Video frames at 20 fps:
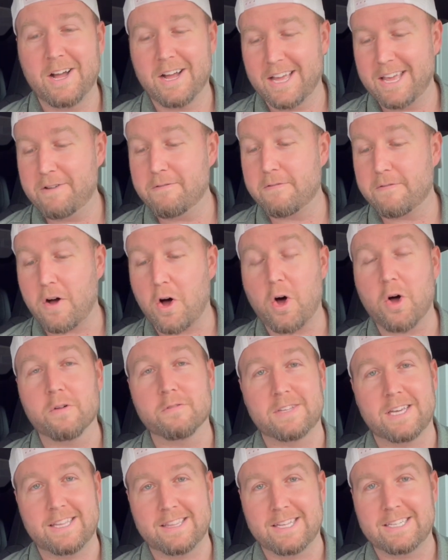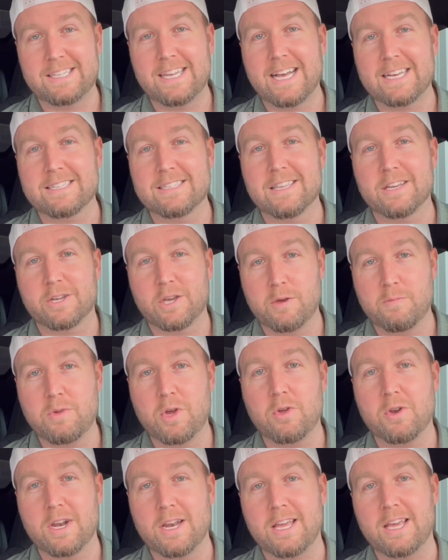involved in the Tesla
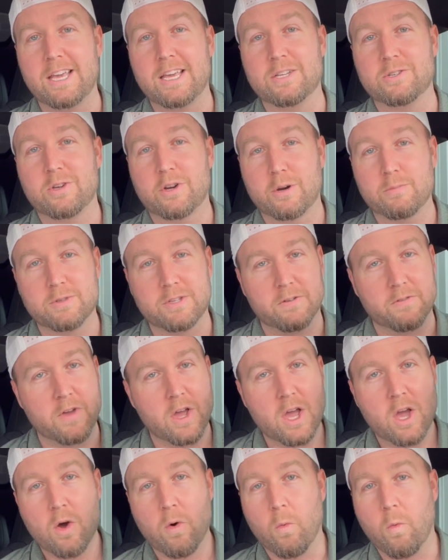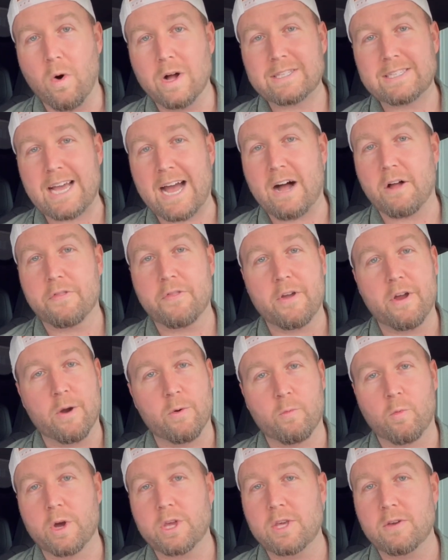community in terms of what's out there
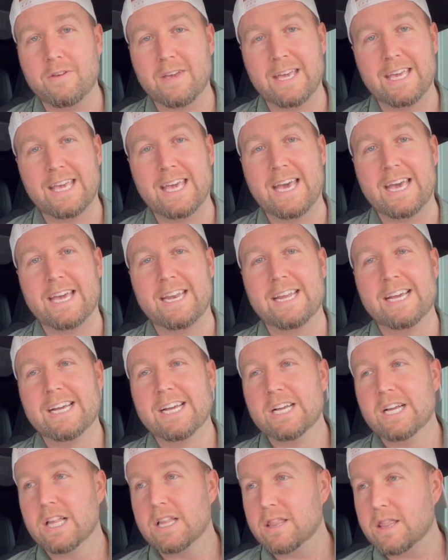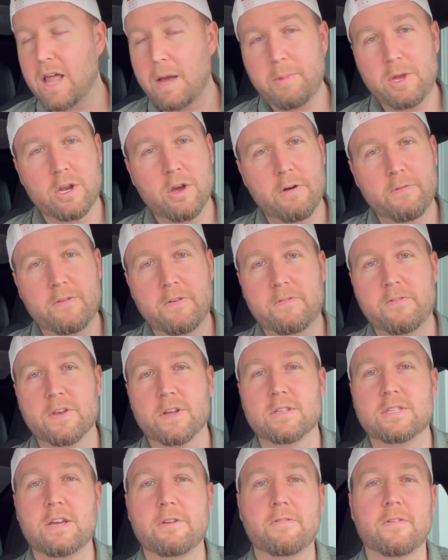and what you can get. Let me know if you
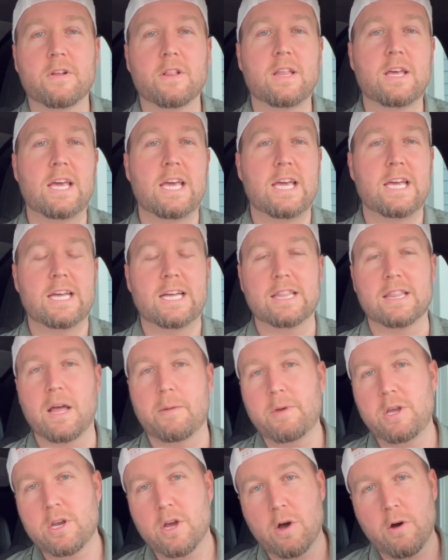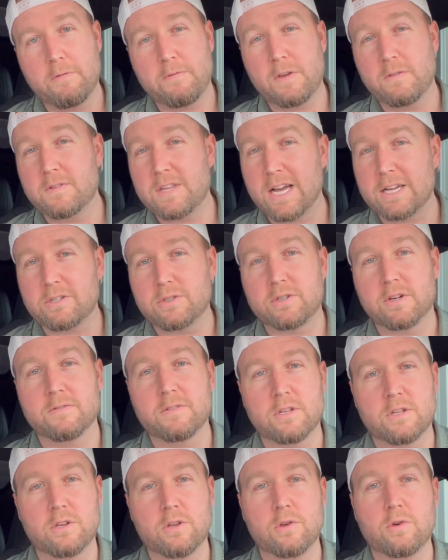feel differently. Let me know if you've test
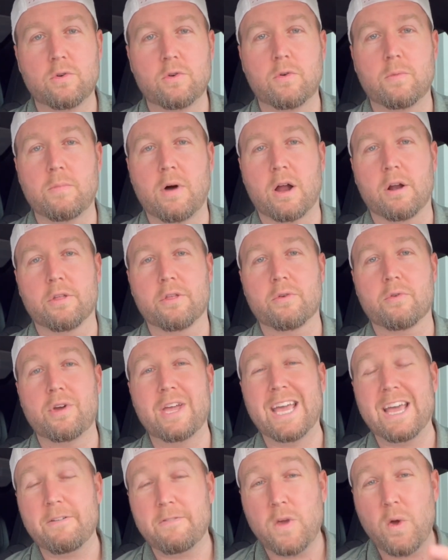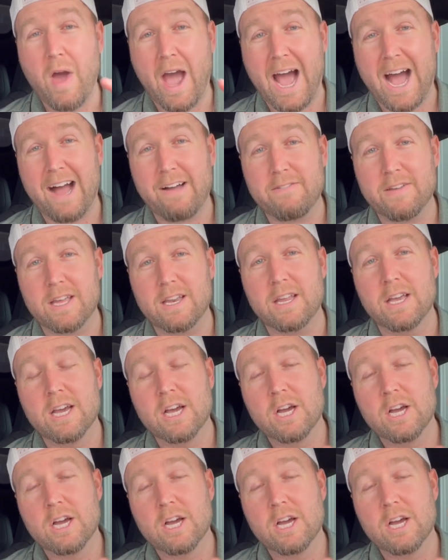driven the new Model 3. If you haven't,